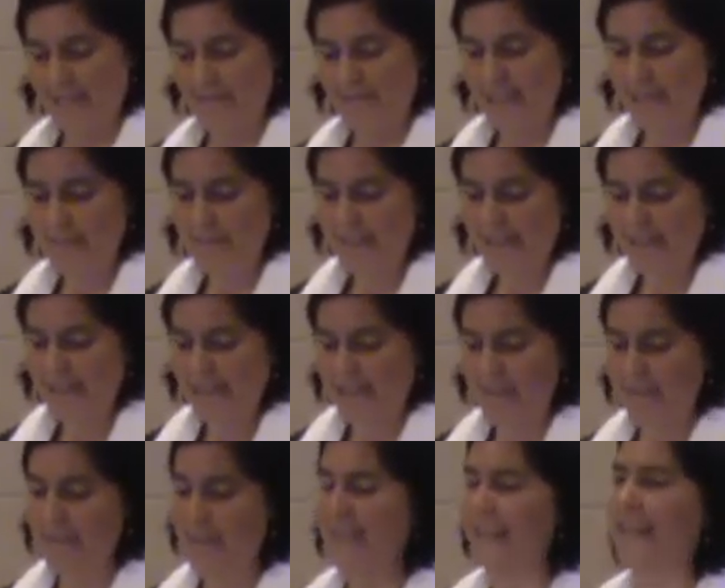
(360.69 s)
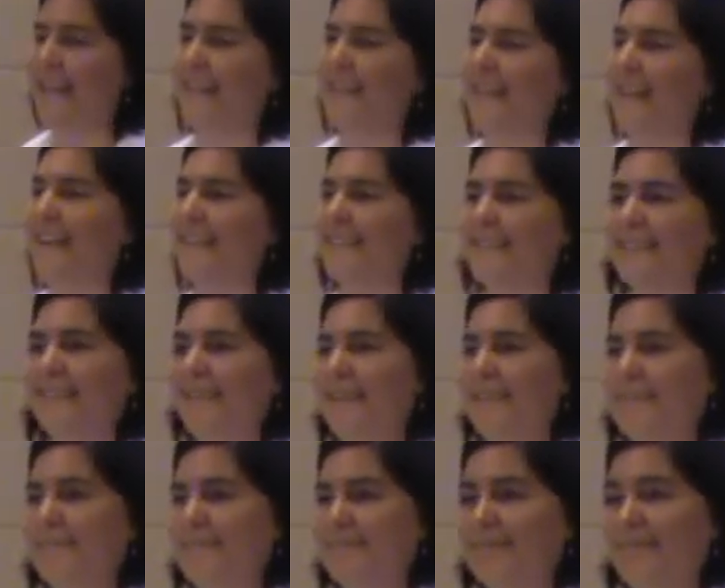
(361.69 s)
Well, it appears to me that